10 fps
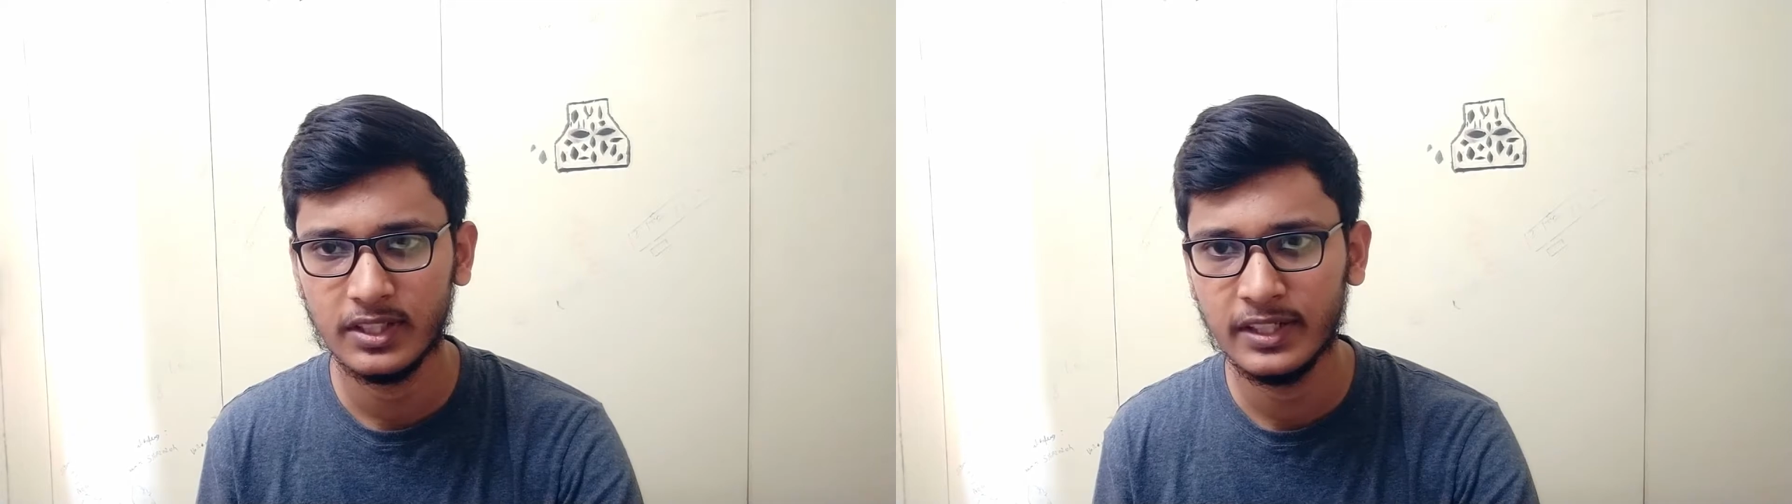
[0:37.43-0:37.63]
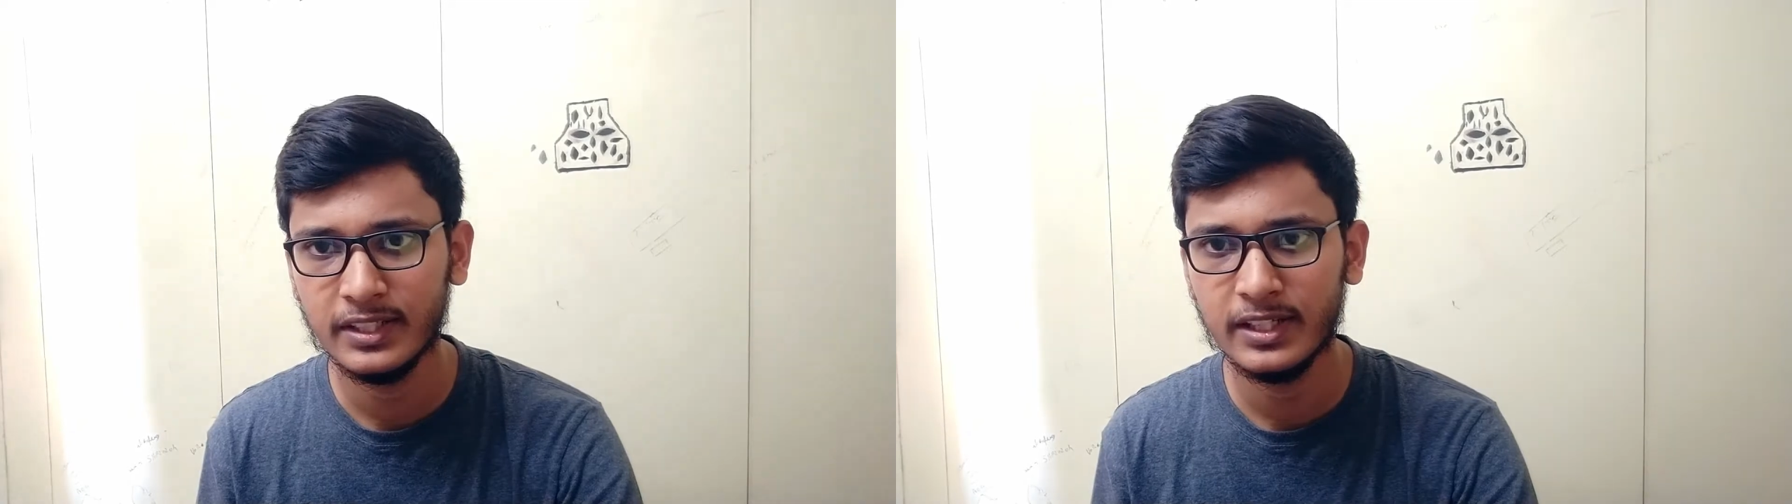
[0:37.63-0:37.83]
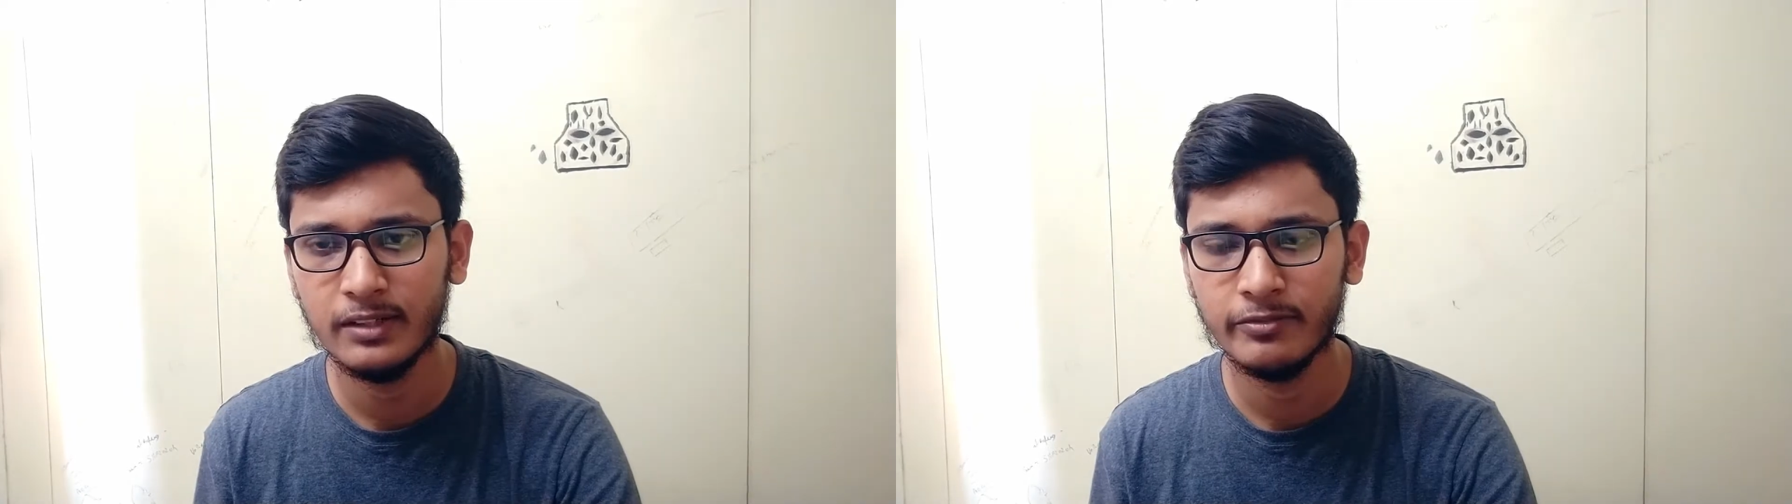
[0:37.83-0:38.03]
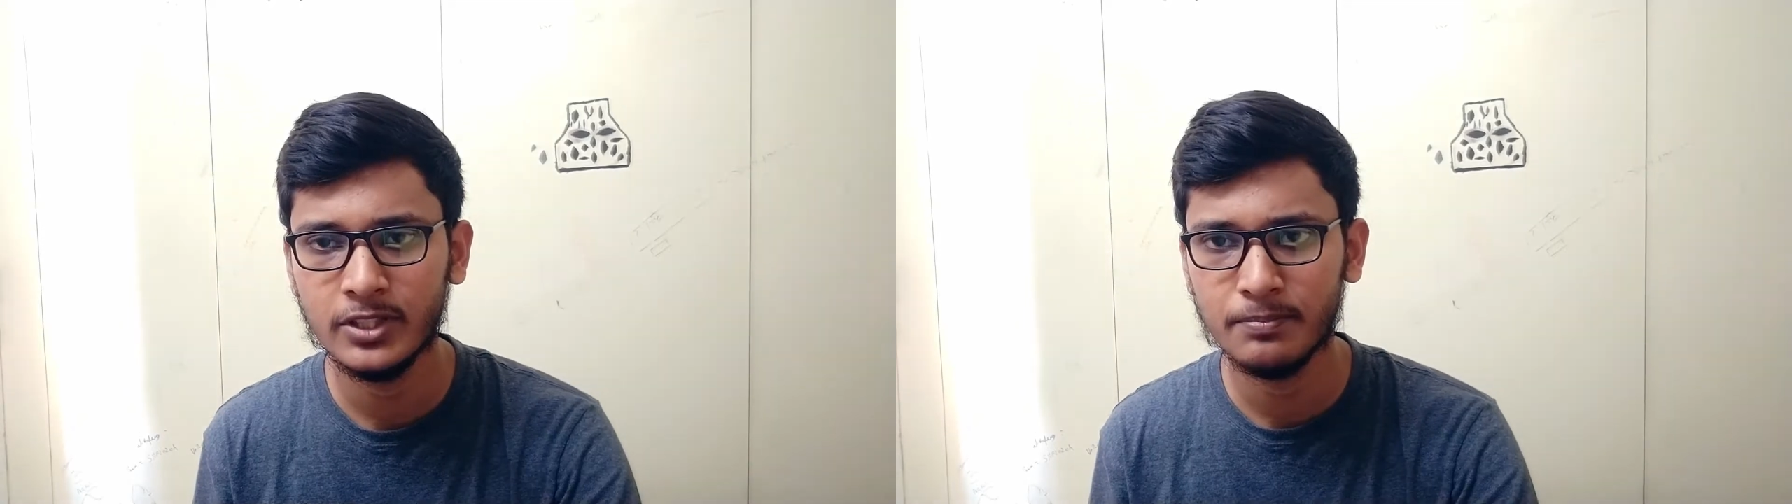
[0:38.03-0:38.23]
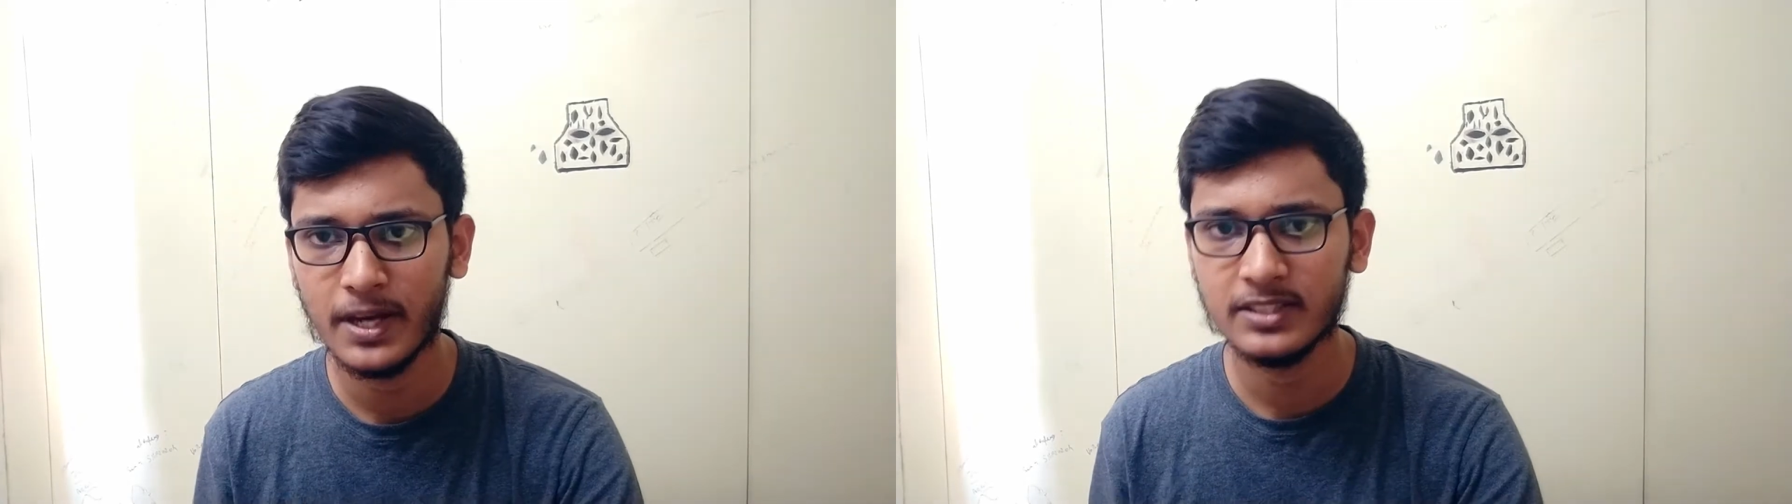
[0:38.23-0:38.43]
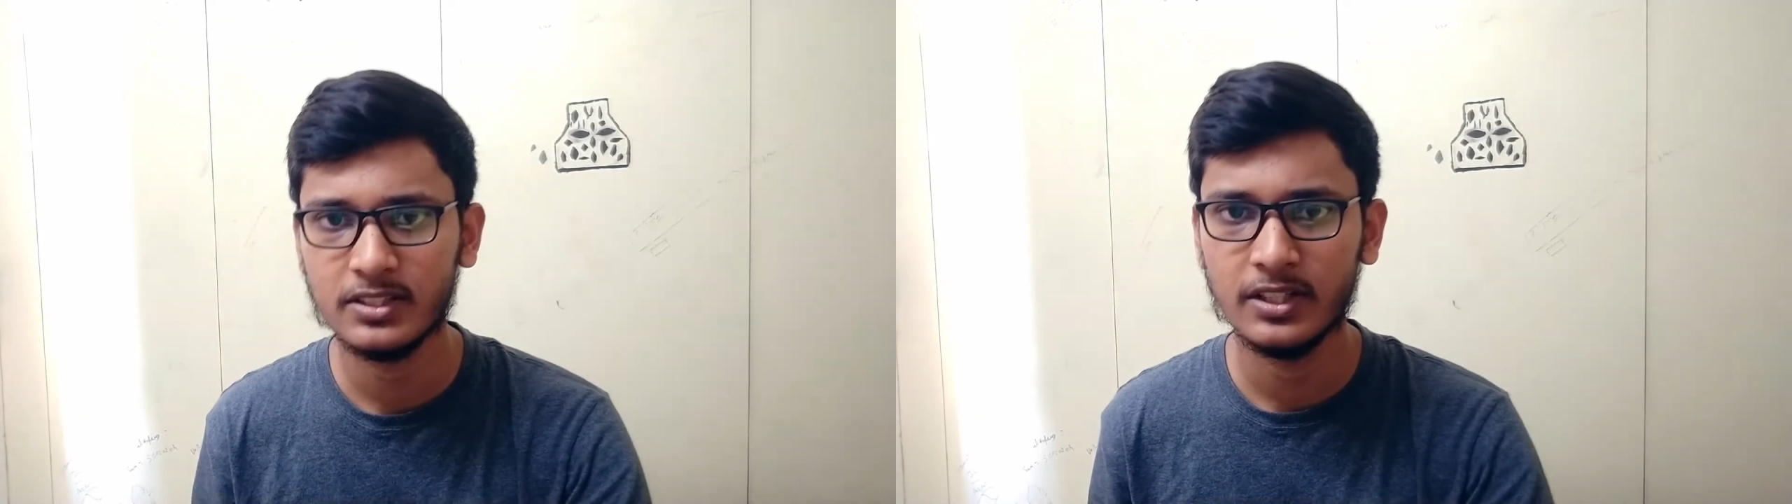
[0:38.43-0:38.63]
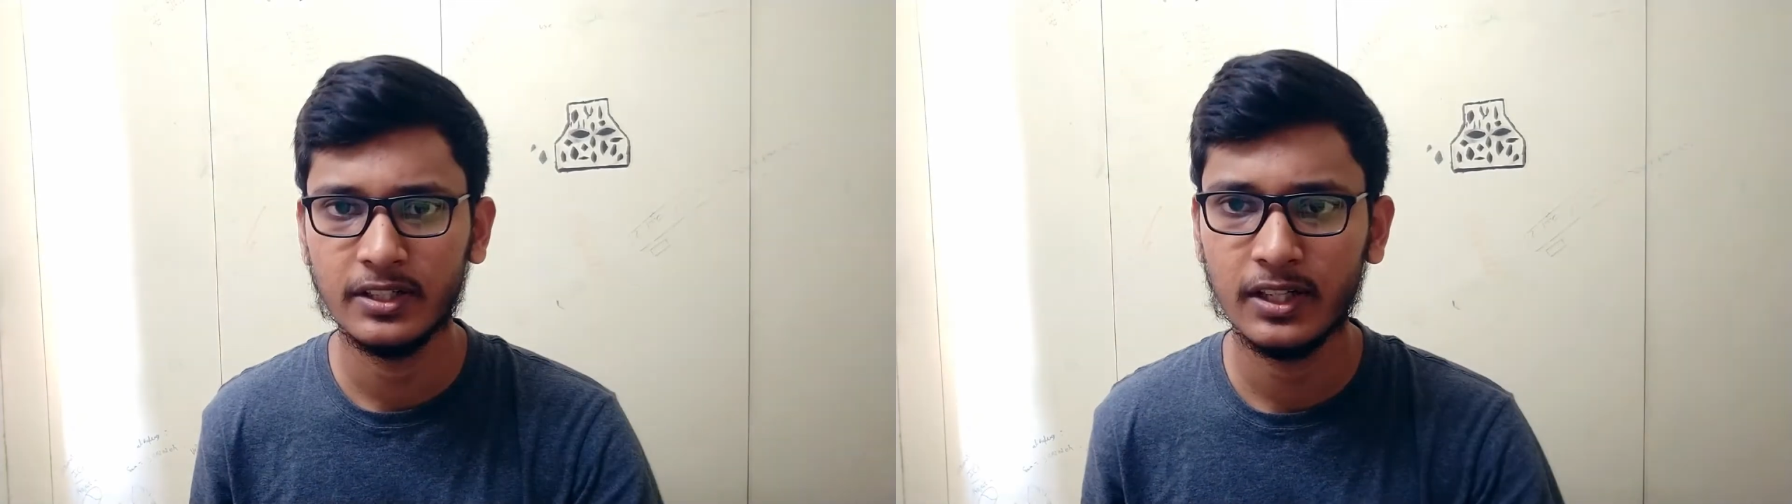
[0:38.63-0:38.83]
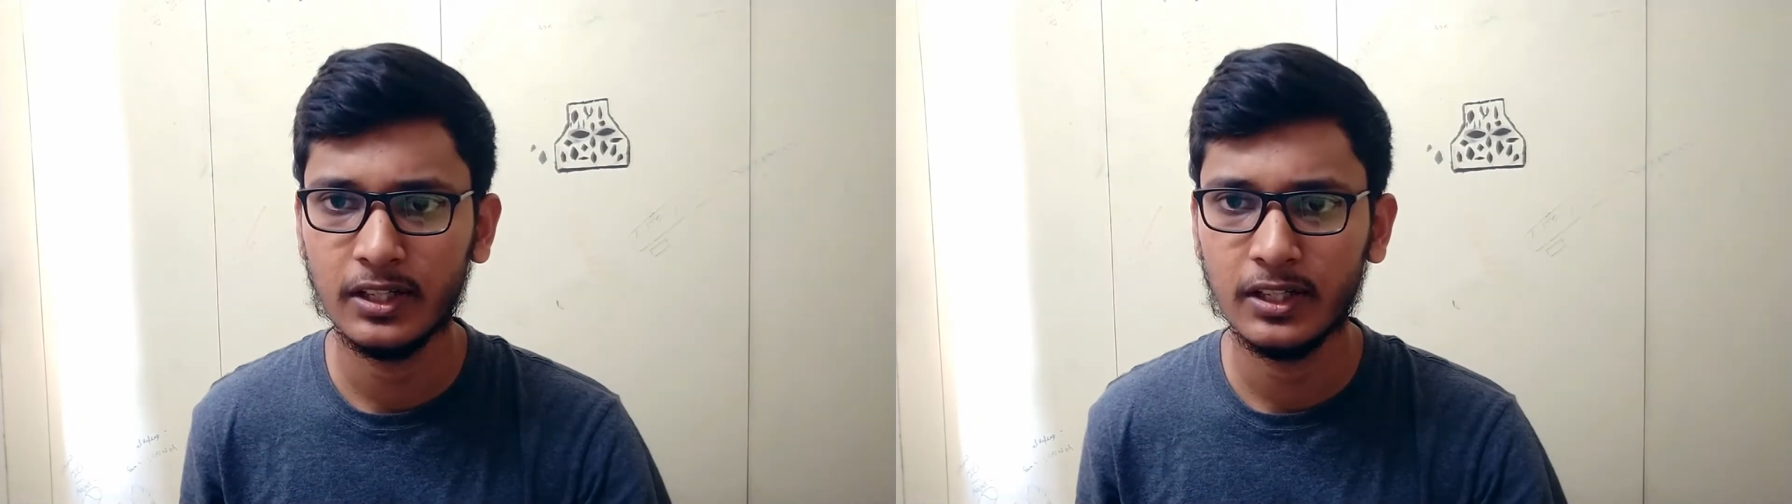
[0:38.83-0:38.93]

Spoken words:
Intel